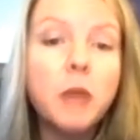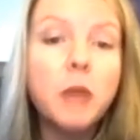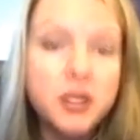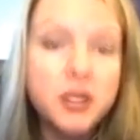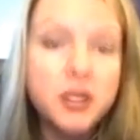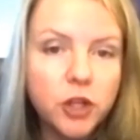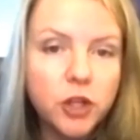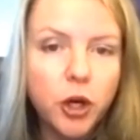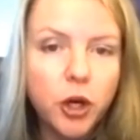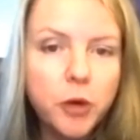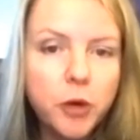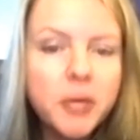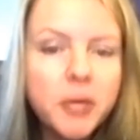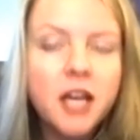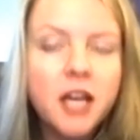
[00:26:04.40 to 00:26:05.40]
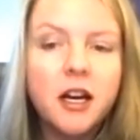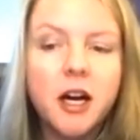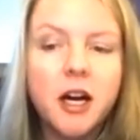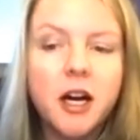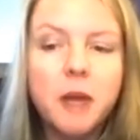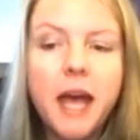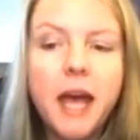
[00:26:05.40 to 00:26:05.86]
Mexico.
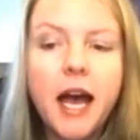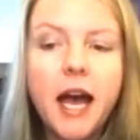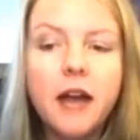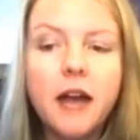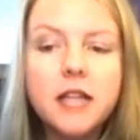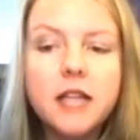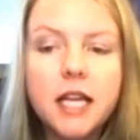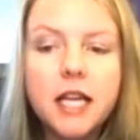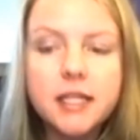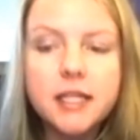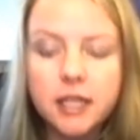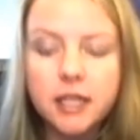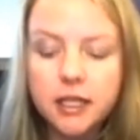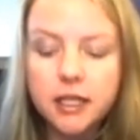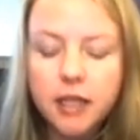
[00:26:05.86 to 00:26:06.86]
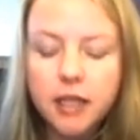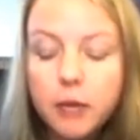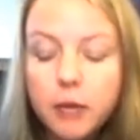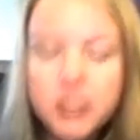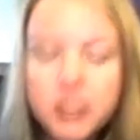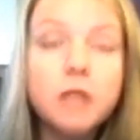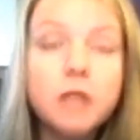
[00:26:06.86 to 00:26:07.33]
And it's a
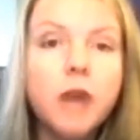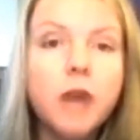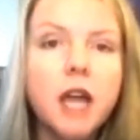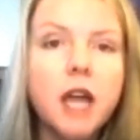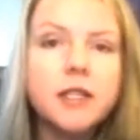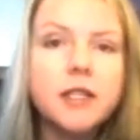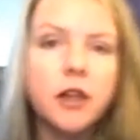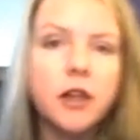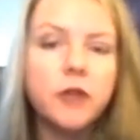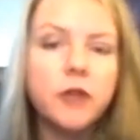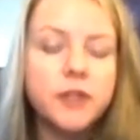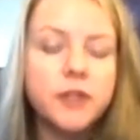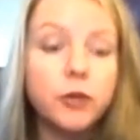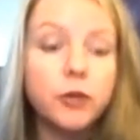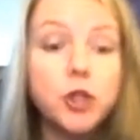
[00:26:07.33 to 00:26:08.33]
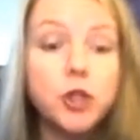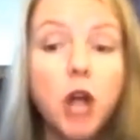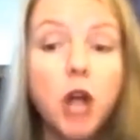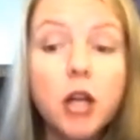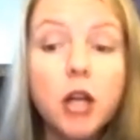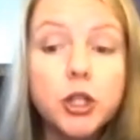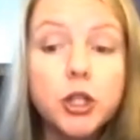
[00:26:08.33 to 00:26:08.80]
company comprised of several
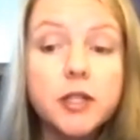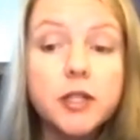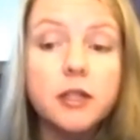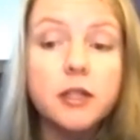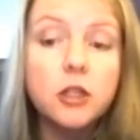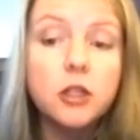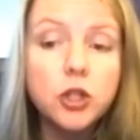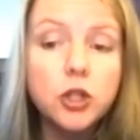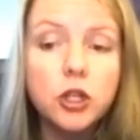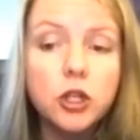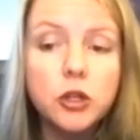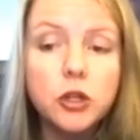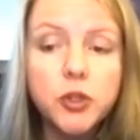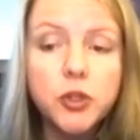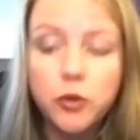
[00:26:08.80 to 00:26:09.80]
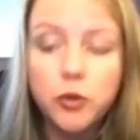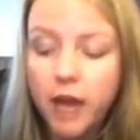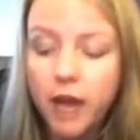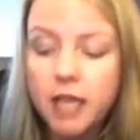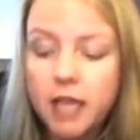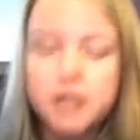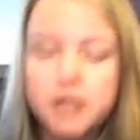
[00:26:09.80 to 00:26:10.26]
geologists and engineers who've
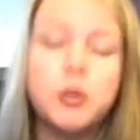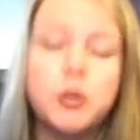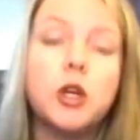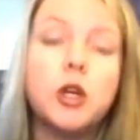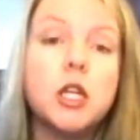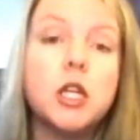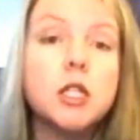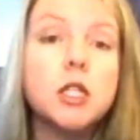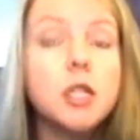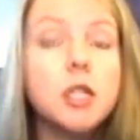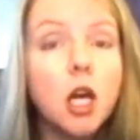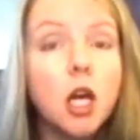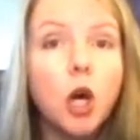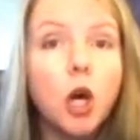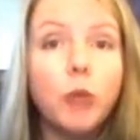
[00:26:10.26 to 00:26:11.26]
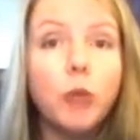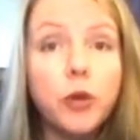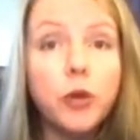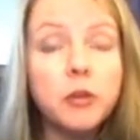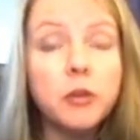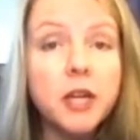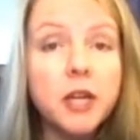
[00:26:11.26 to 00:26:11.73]
had experience
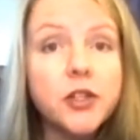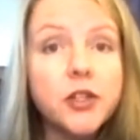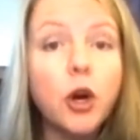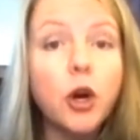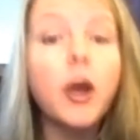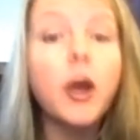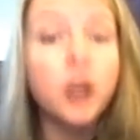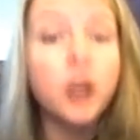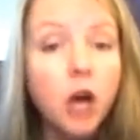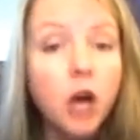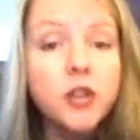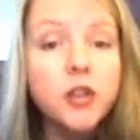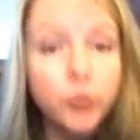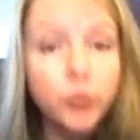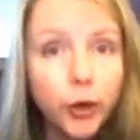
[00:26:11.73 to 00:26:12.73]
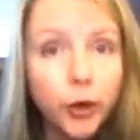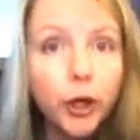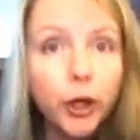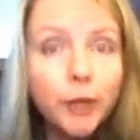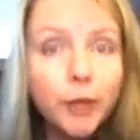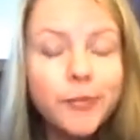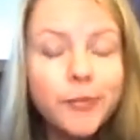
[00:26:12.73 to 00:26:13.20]
both in Mexico and across the border.